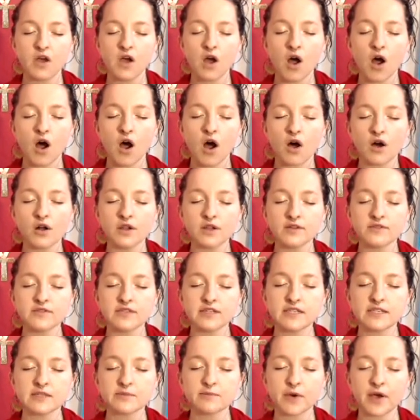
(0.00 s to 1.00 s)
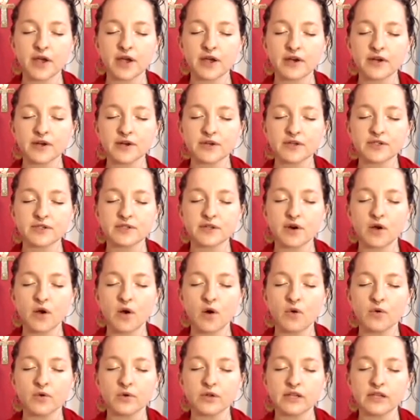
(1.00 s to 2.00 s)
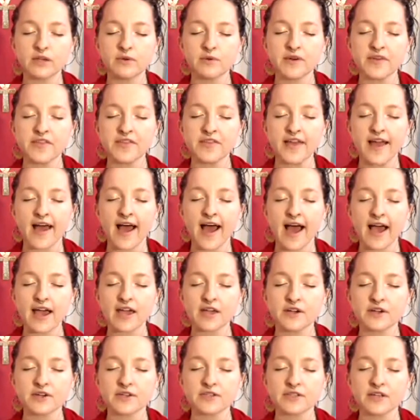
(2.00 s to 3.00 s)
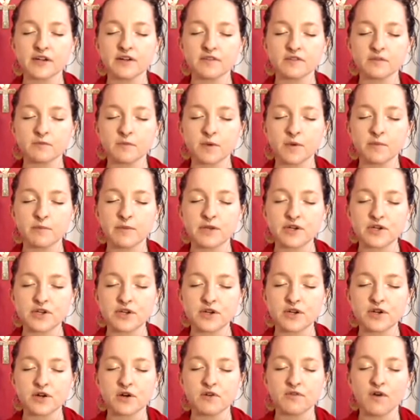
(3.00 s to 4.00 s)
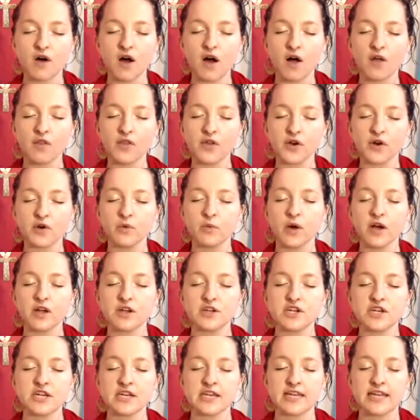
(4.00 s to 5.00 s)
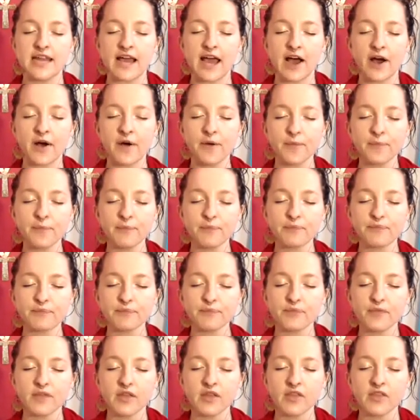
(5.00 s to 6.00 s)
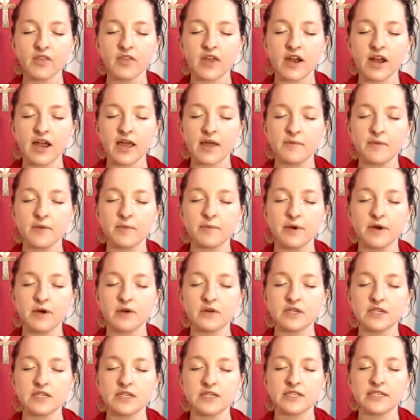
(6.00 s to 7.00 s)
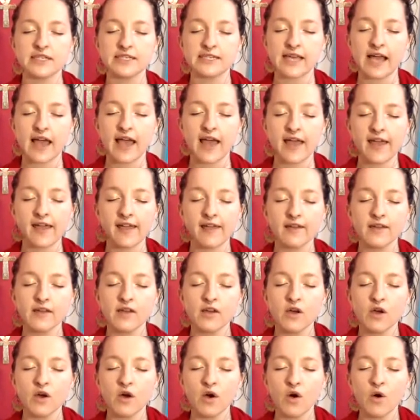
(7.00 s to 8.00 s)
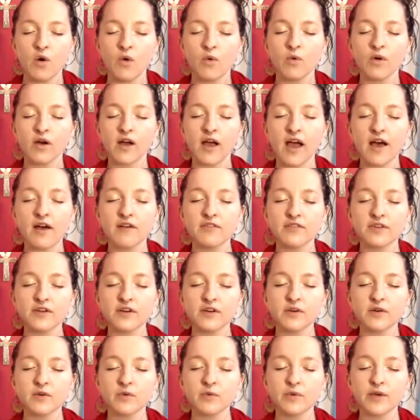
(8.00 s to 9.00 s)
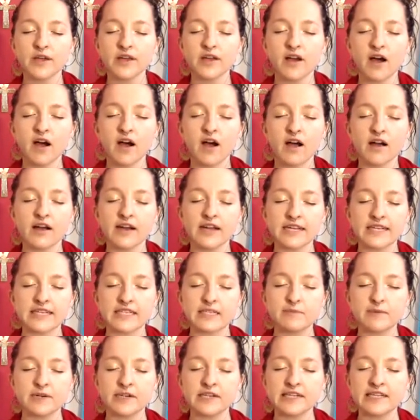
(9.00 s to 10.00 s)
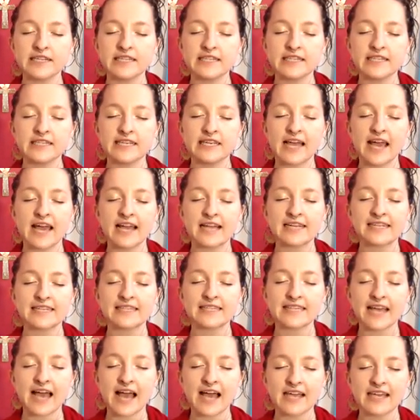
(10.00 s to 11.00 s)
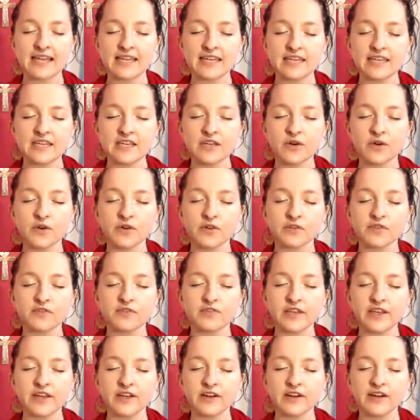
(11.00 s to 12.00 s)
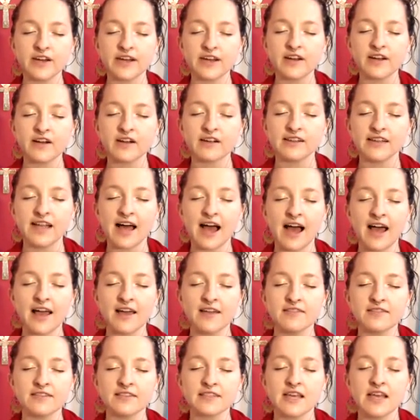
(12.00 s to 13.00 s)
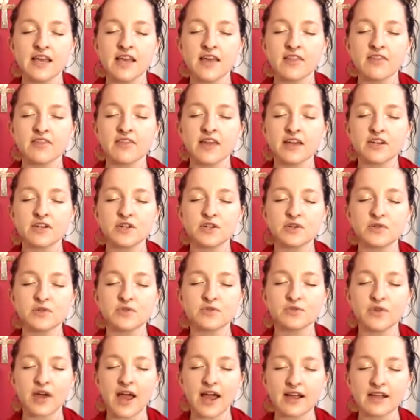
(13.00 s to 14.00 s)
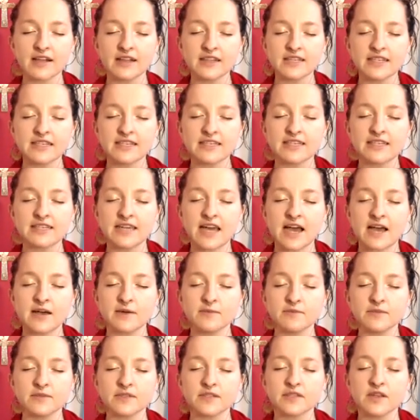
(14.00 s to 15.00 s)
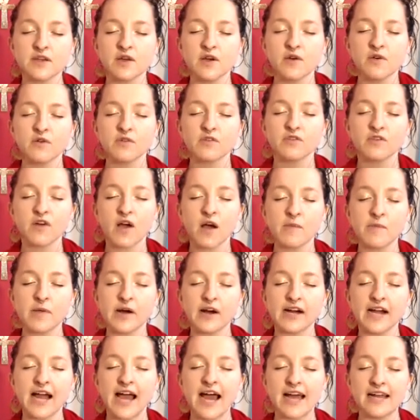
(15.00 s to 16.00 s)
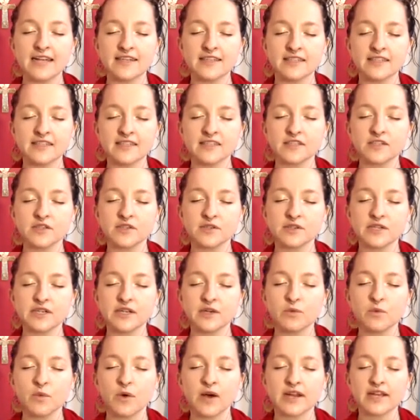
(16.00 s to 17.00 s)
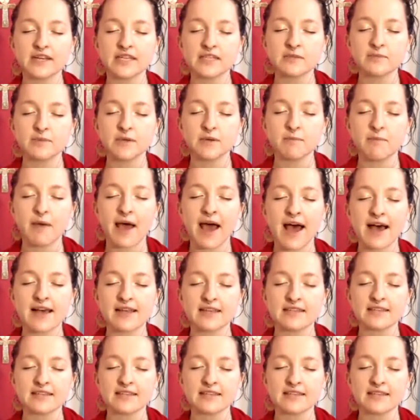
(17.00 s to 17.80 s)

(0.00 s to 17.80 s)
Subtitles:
All of these prayers are only with the higher self's permission of all that are watching now that I am about to say. Wherever we are experiencing anxiety or fear in our lives that directly stems from our ancestry and what has been passed